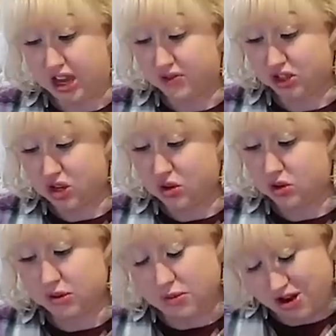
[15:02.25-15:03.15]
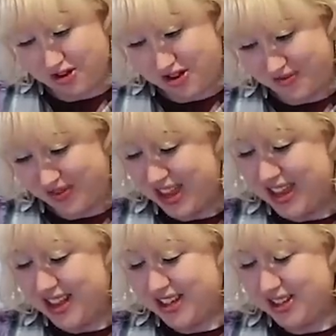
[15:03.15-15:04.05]
have snow tomorrow,
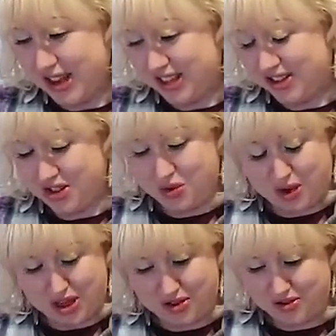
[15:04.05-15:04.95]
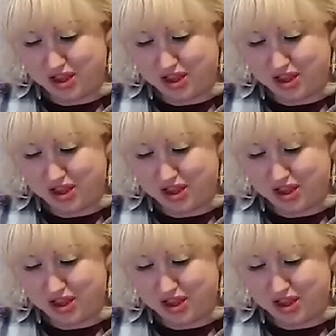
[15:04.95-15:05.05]
depending on the weather,